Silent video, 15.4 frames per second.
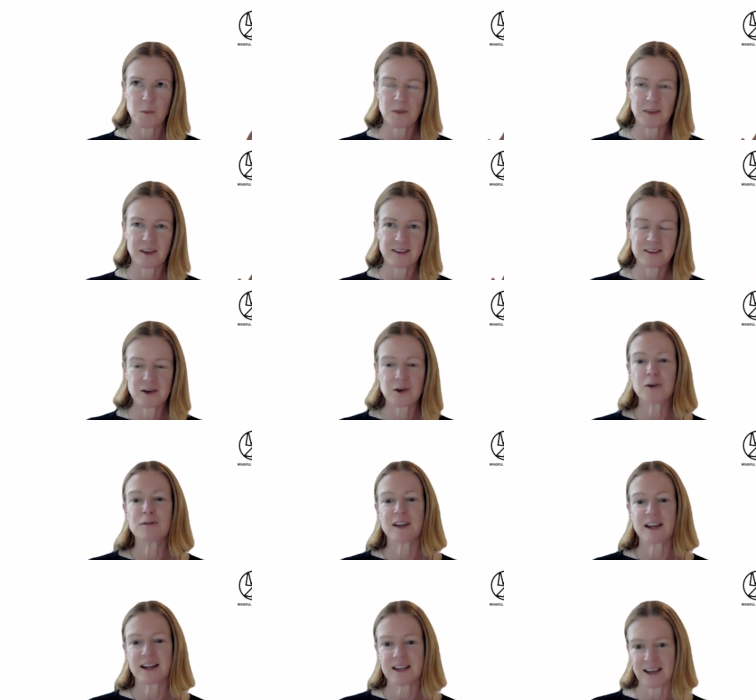There's no
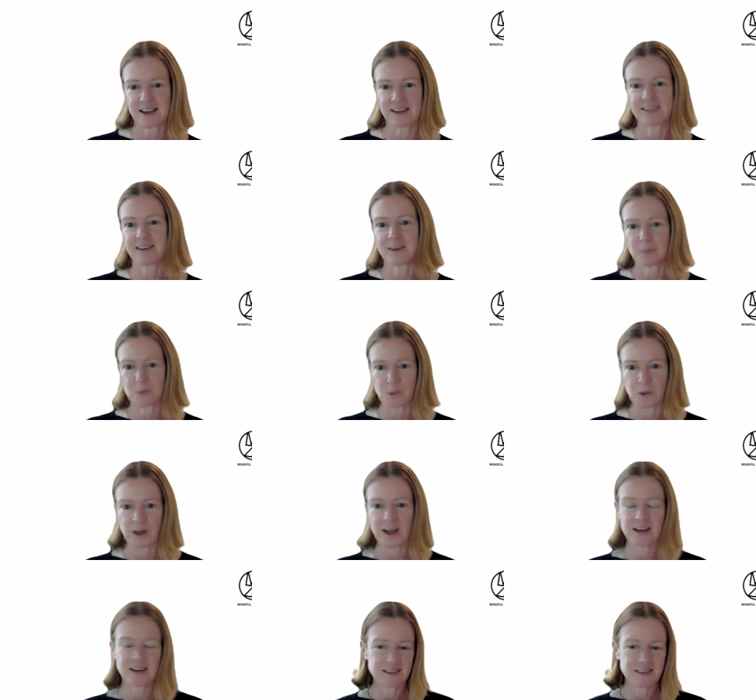floodgates at the
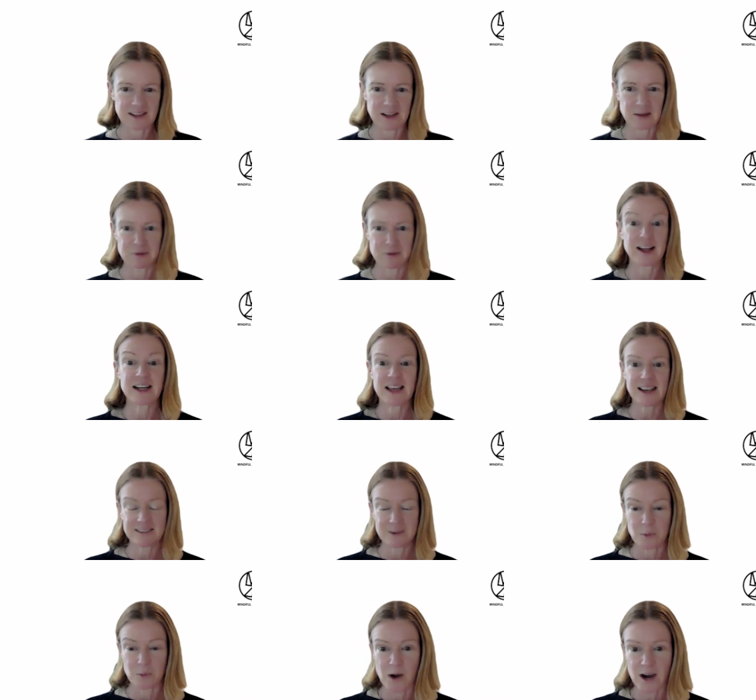border. You know,
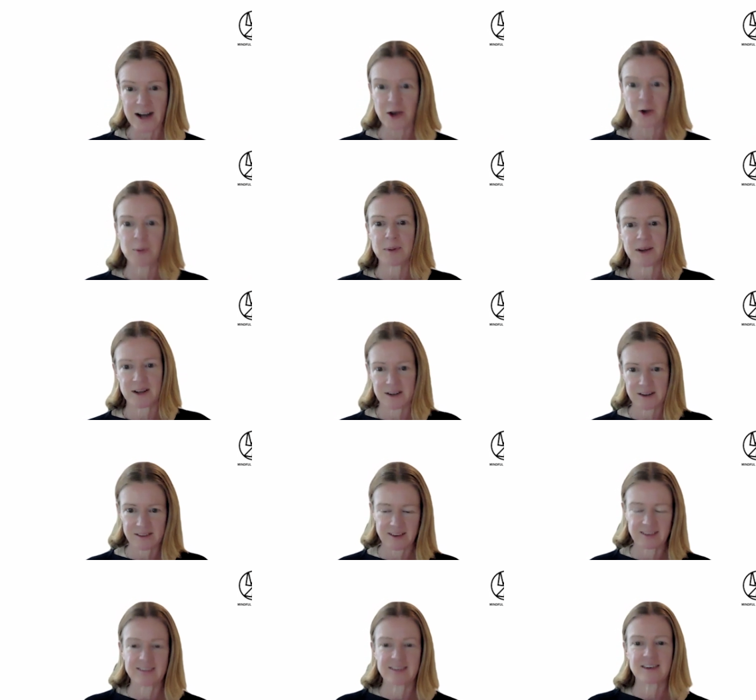floodgates are wide open.
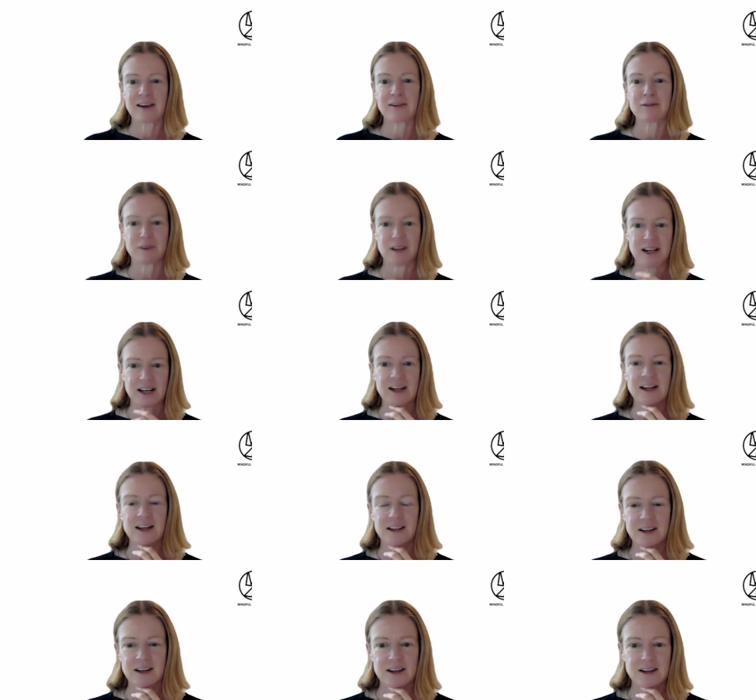There's stuff flooding
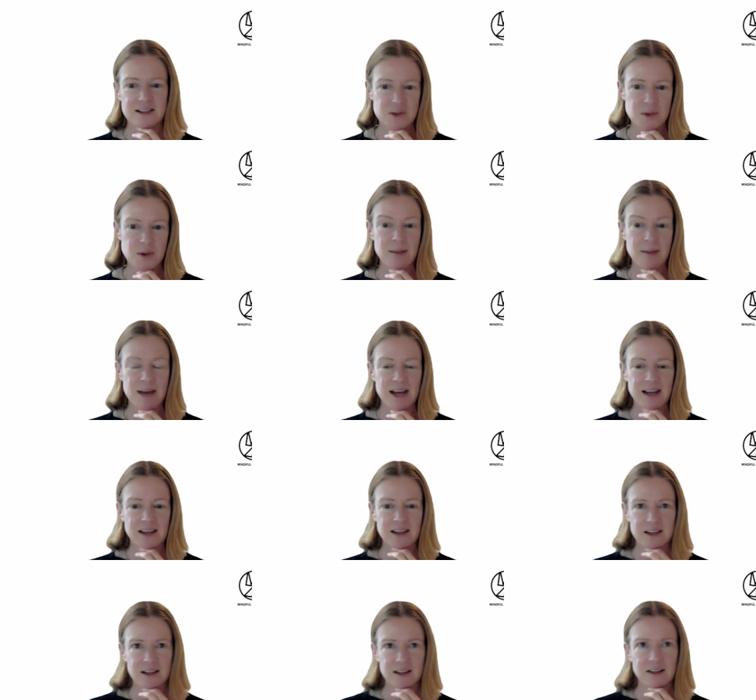into our
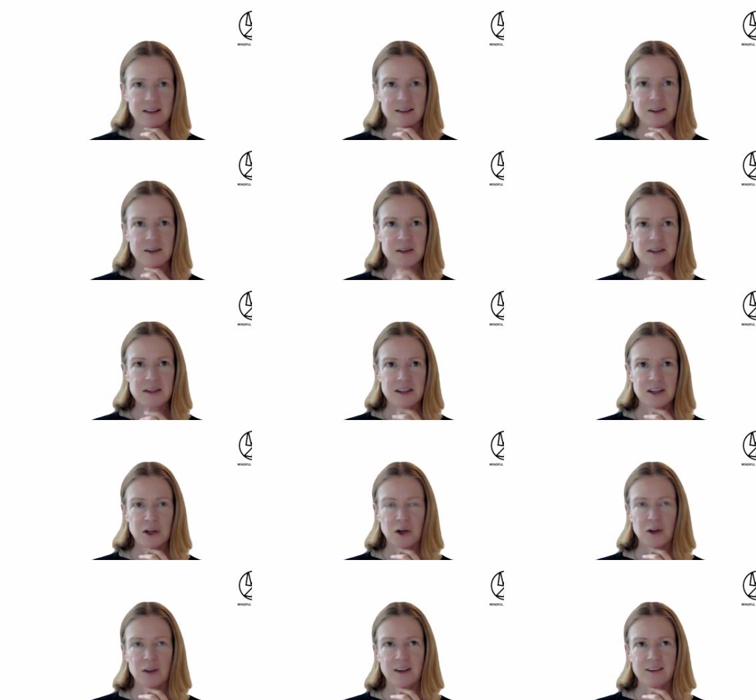market and, you
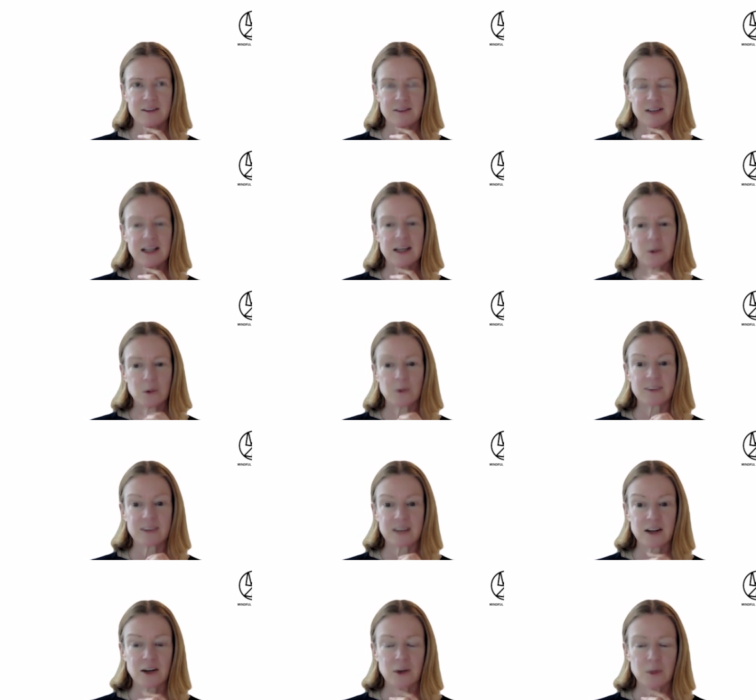know, that's really causing
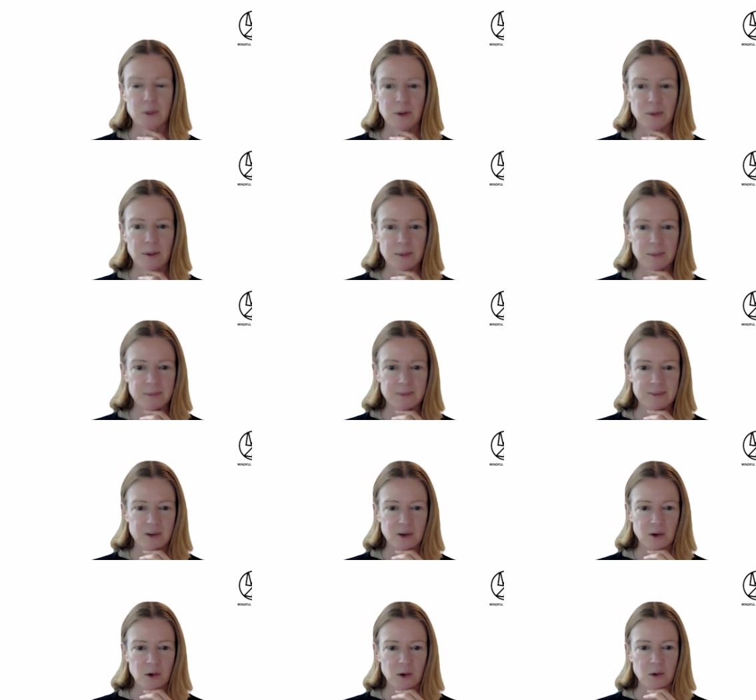a lot of problems.
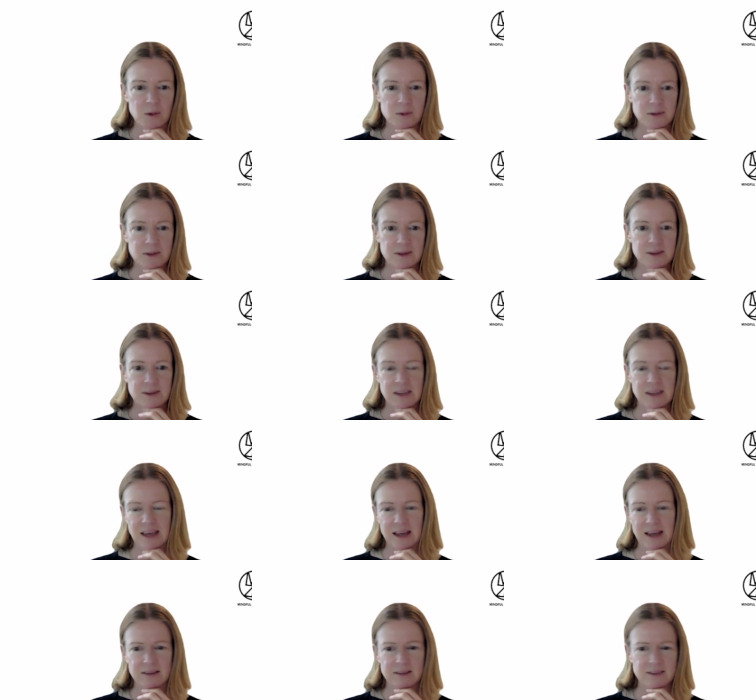So,
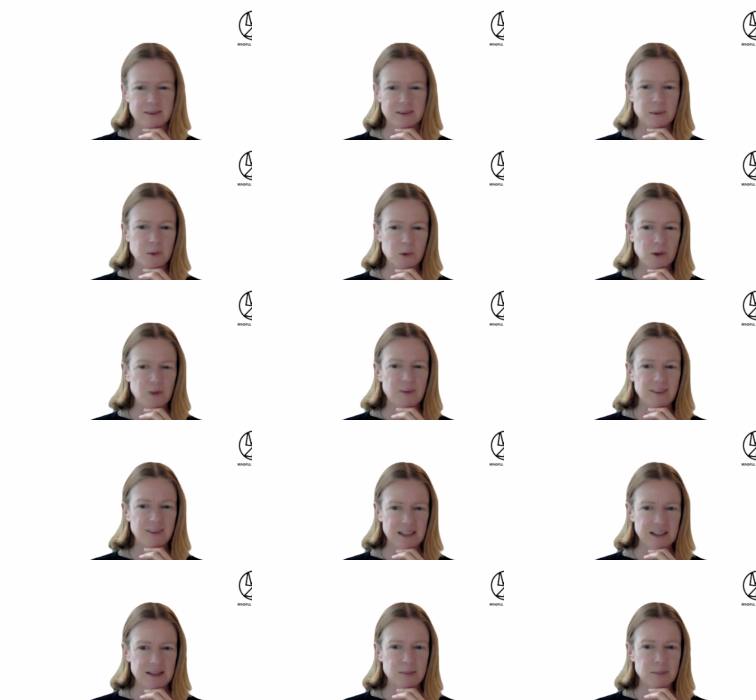yeah, support New
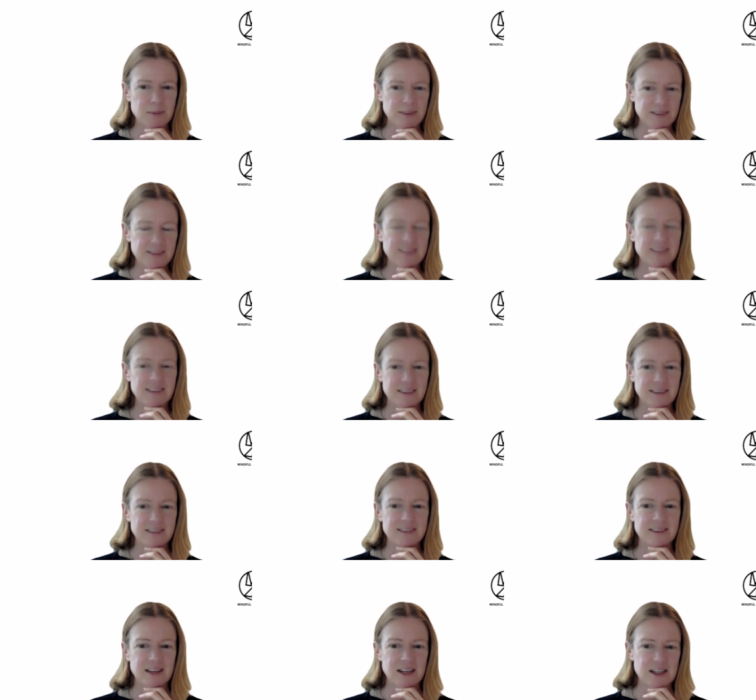Zealand
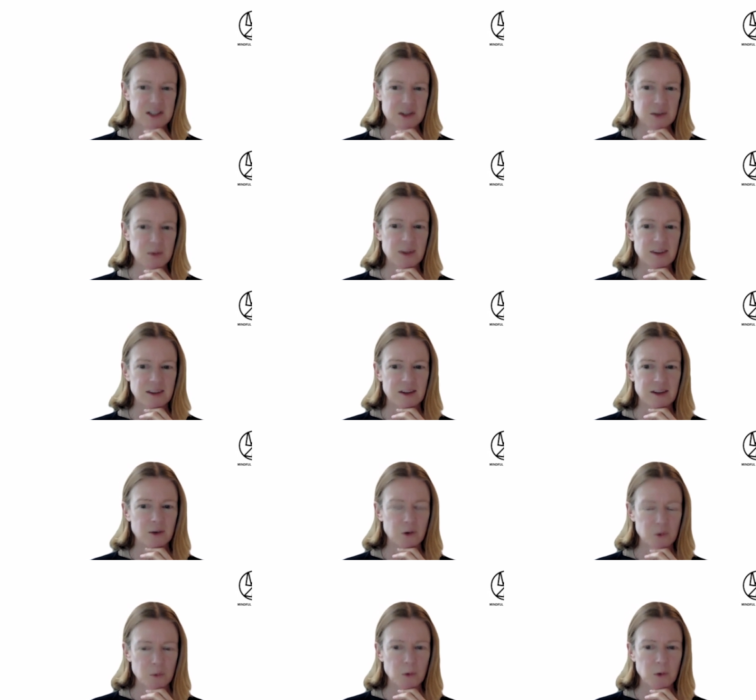businesses that are doing the
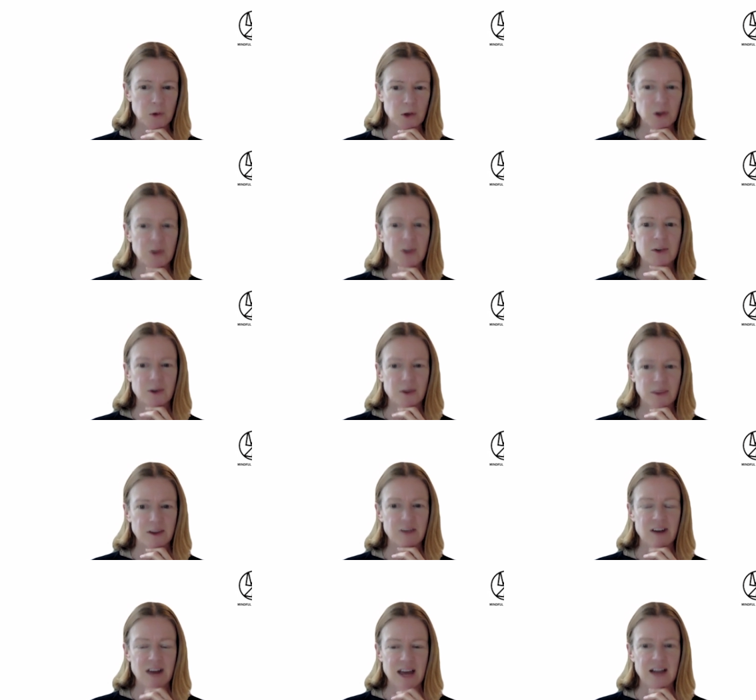good work on the
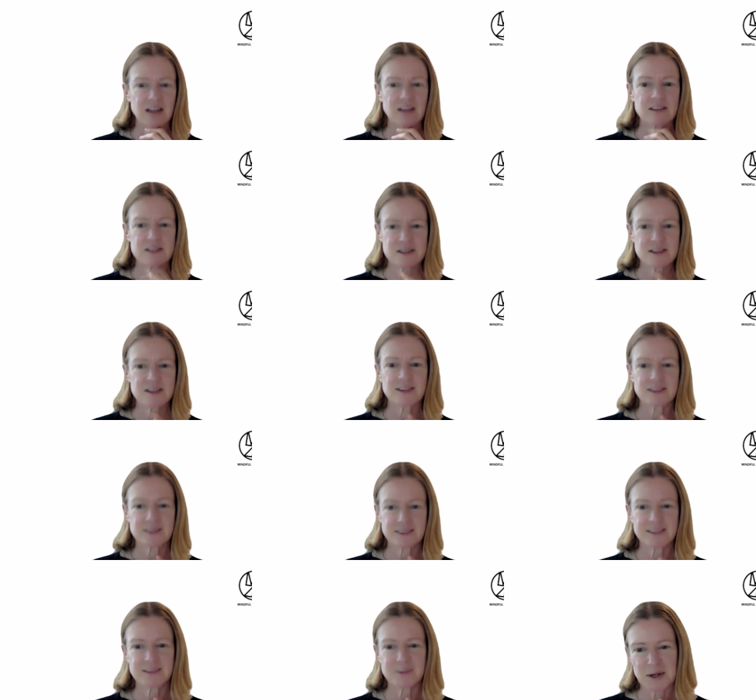ground.
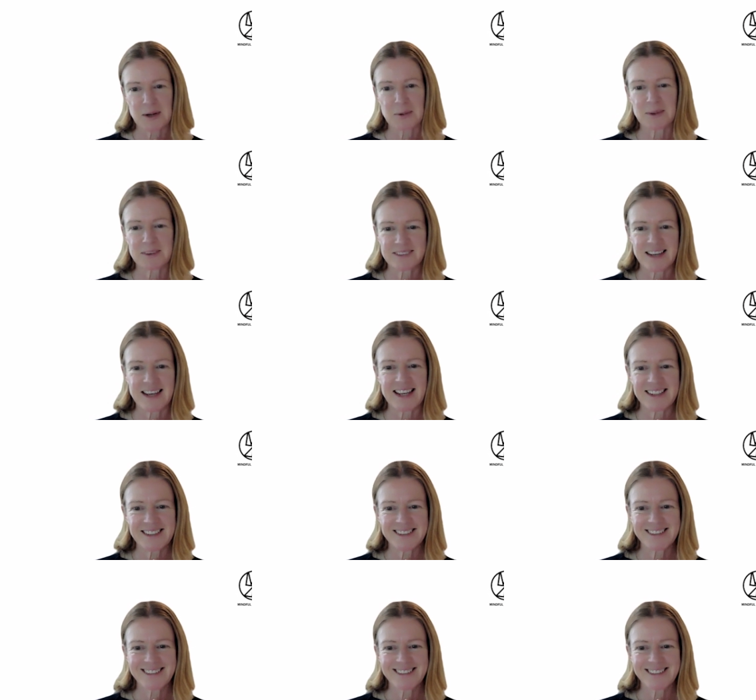That's what I would say.